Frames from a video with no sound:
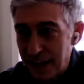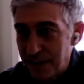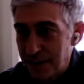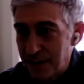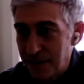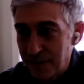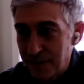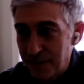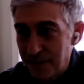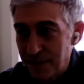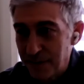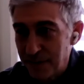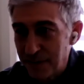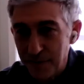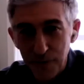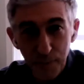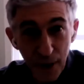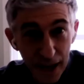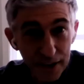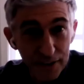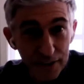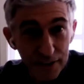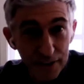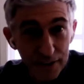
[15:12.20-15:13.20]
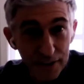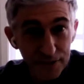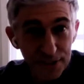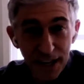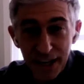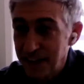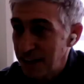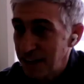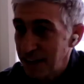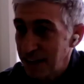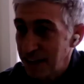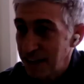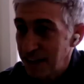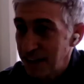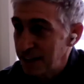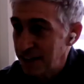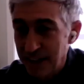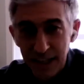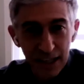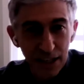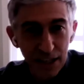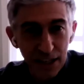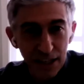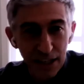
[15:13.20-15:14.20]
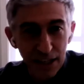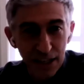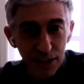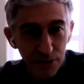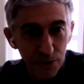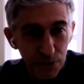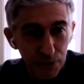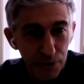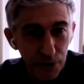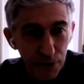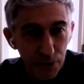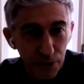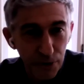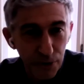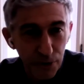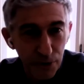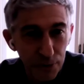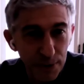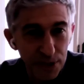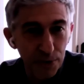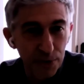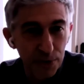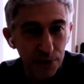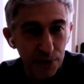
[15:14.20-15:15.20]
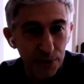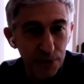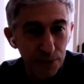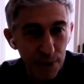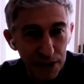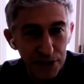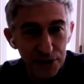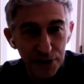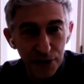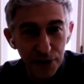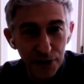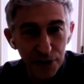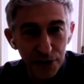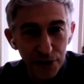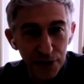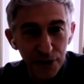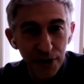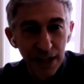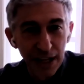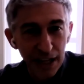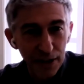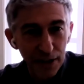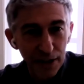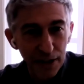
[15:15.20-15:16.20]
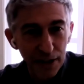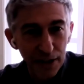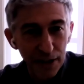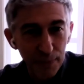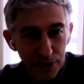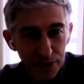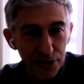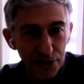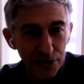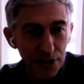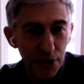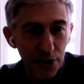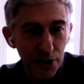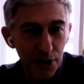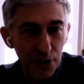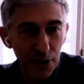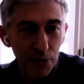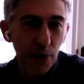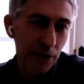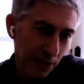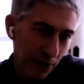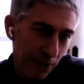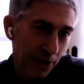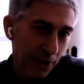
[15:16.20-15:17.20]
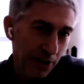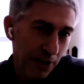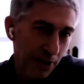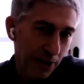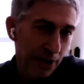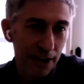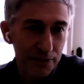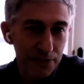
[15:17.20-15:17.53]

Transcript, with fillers: and from the head of state. And he referred me to a minister and the minister said, well,